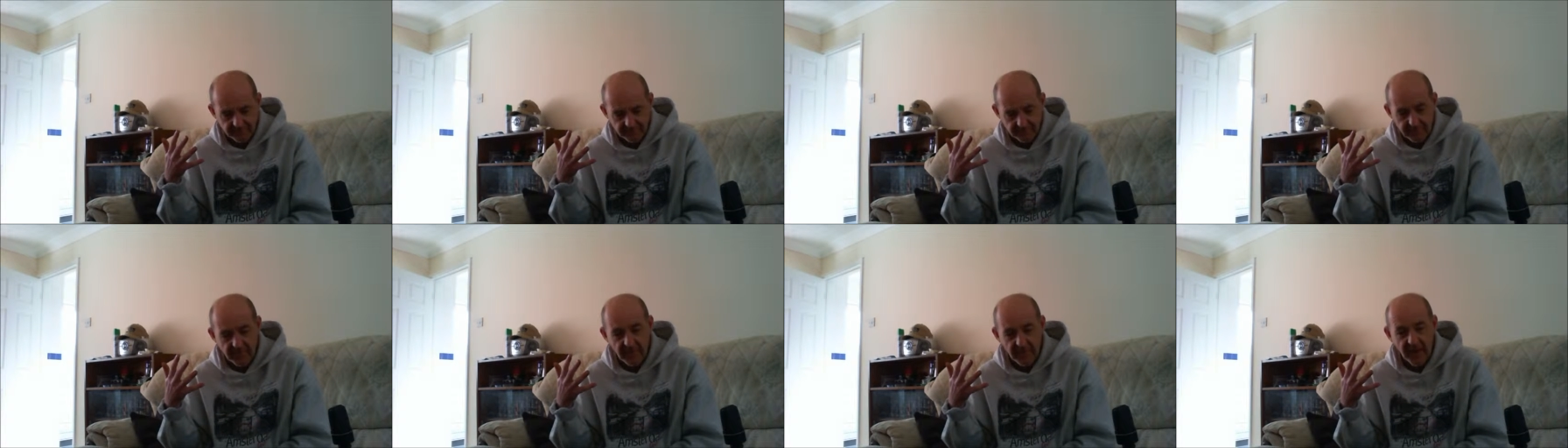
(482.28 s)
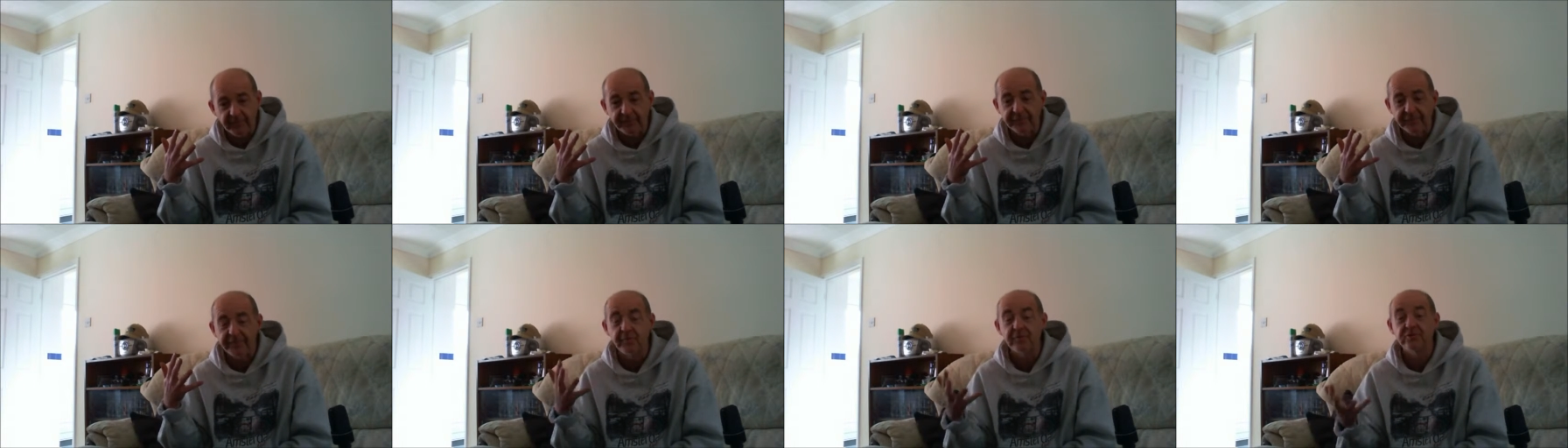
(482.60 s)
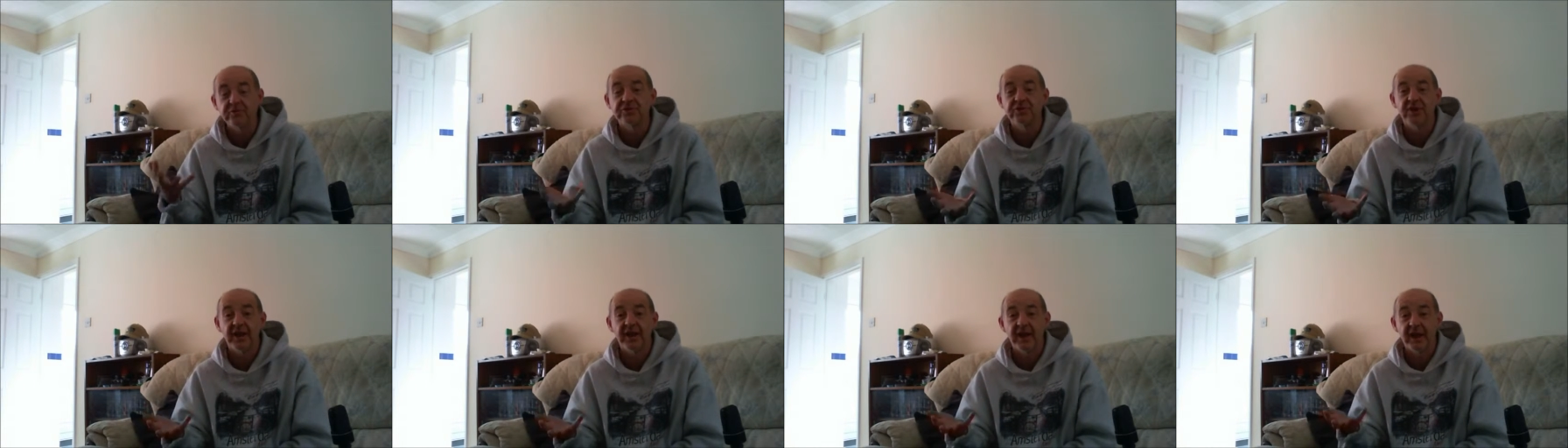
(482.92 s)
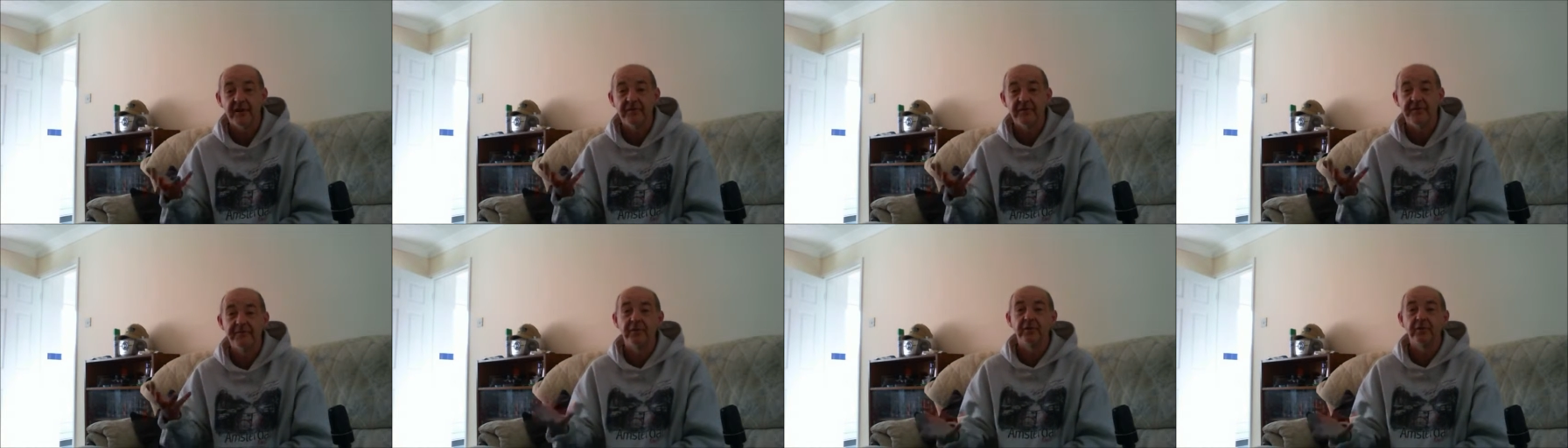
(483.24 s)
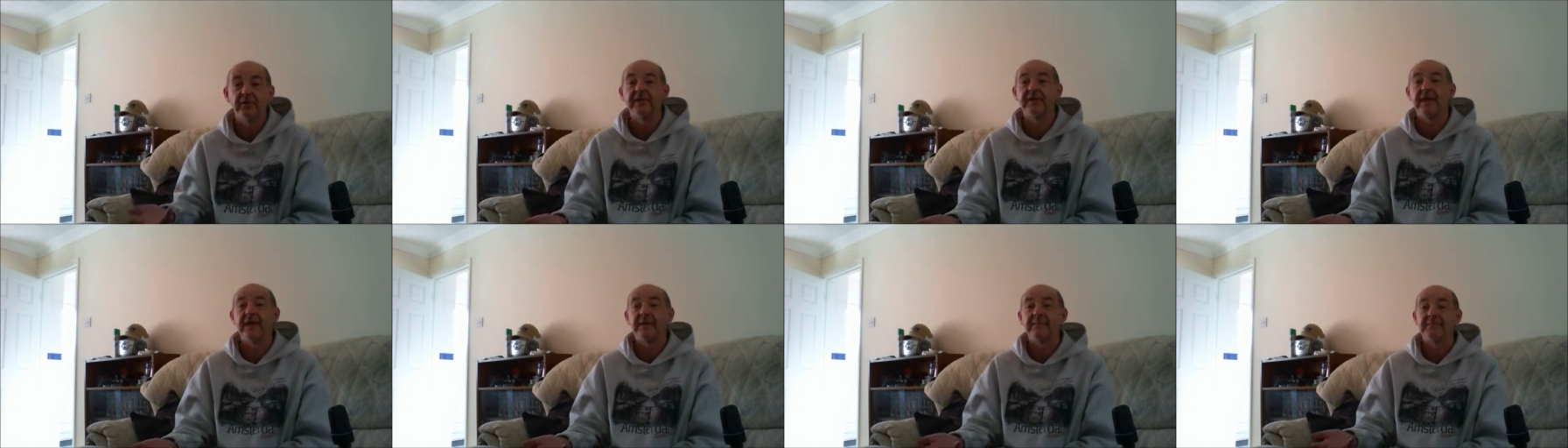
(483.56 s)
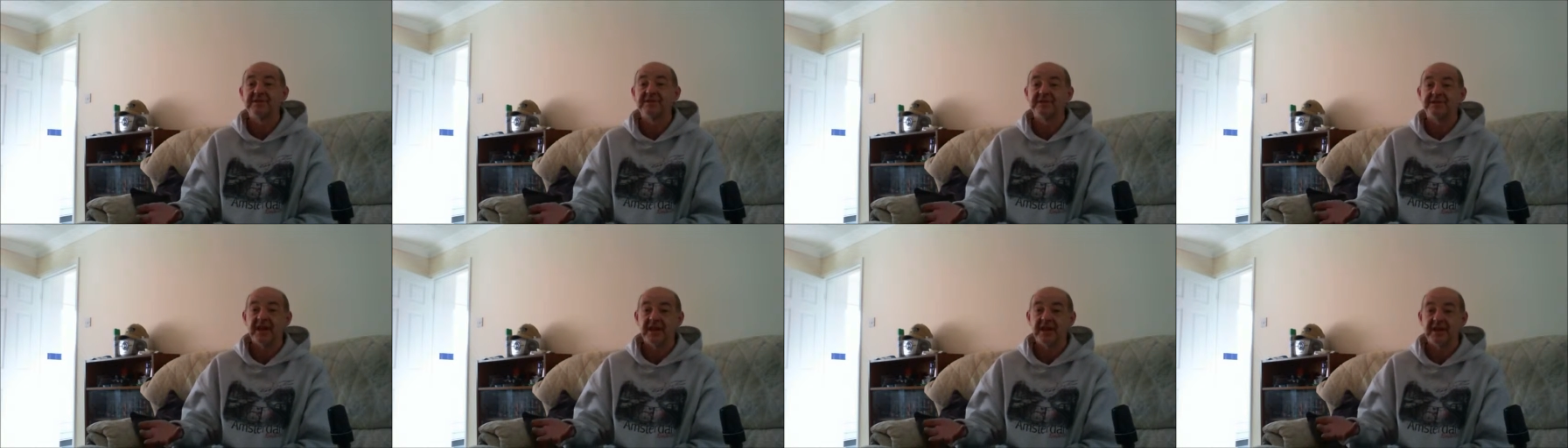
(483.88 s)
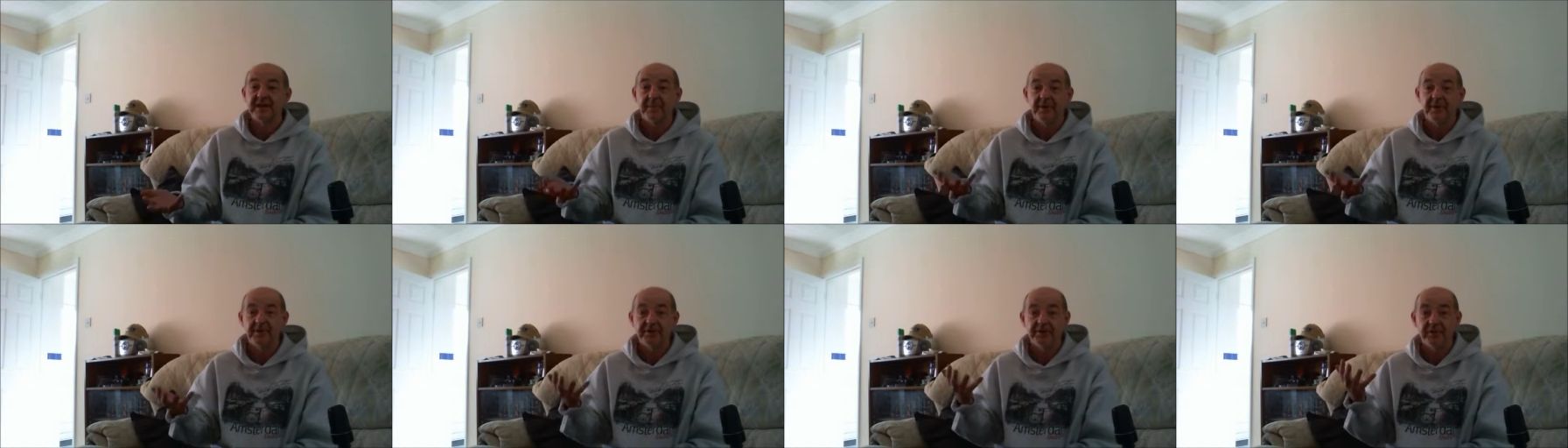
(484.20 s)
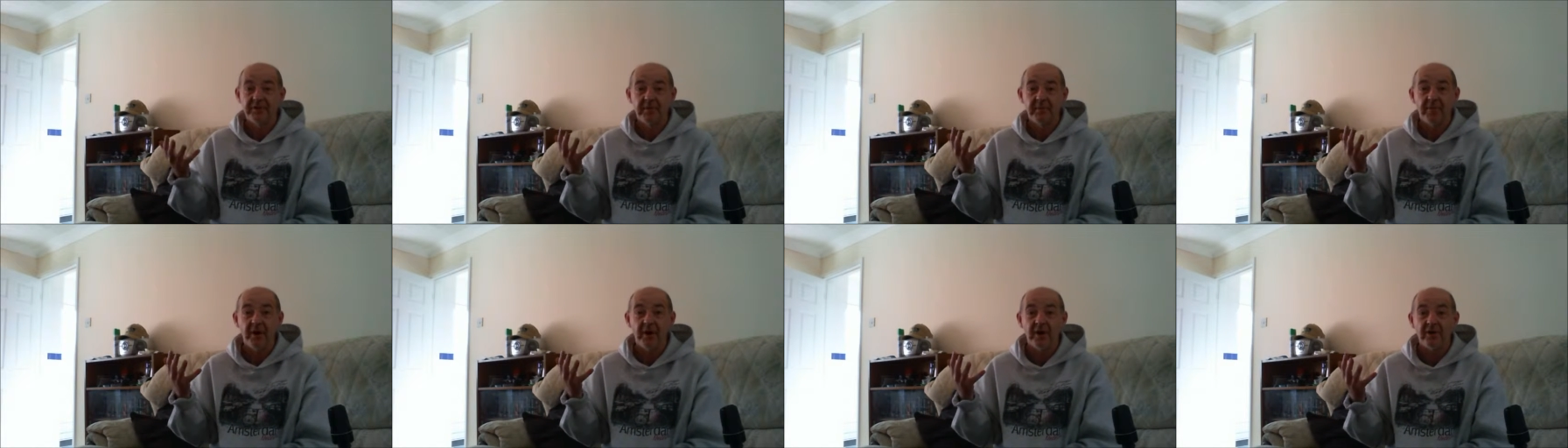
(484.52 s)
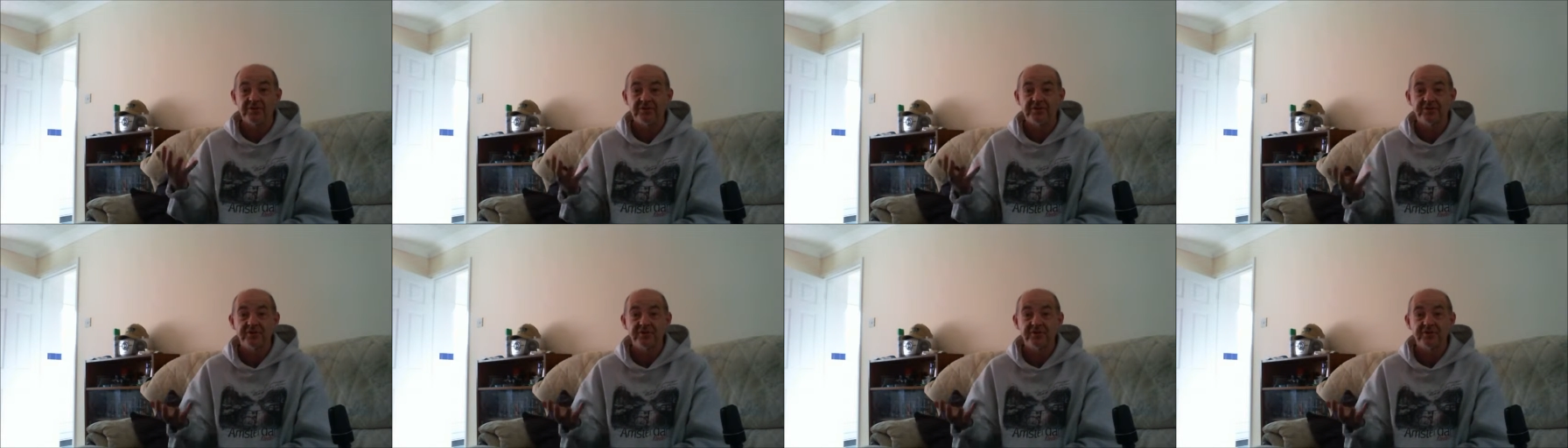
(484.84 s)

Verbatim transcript: Unfortunately, I followed that mistake by doing parts